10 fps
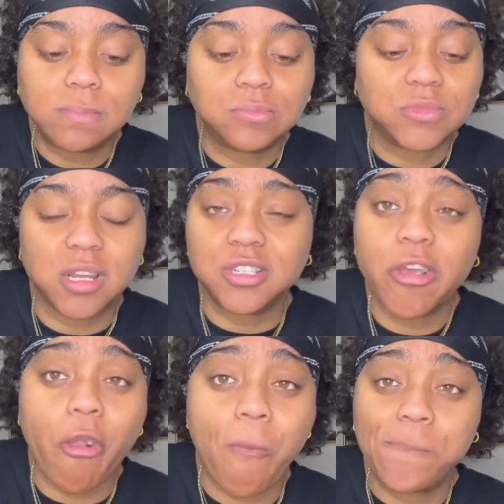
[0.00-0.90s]
The
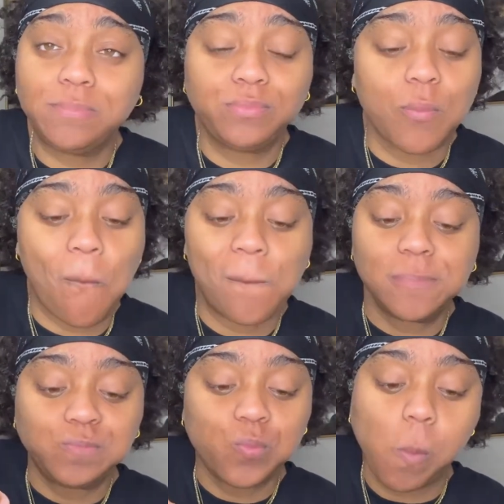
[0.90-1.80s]
chicken
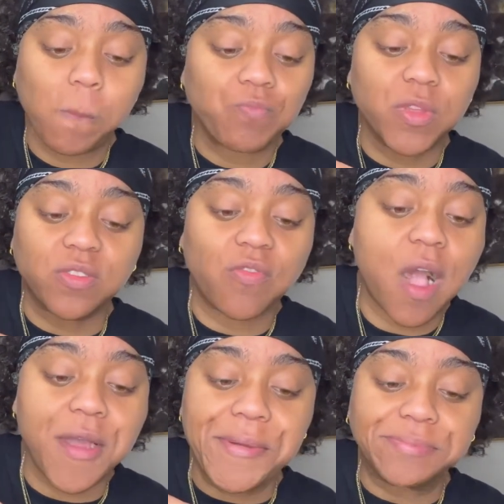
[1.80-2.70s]
is
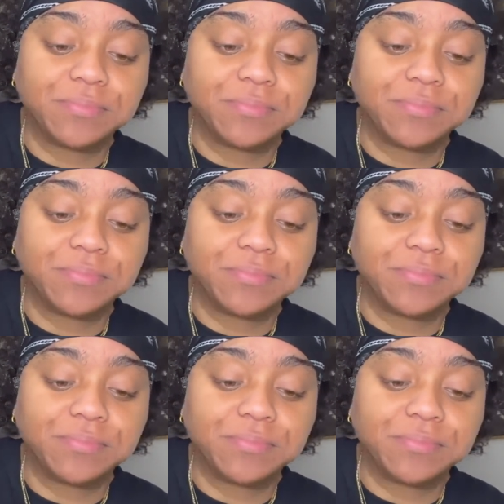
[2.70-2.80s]
fire.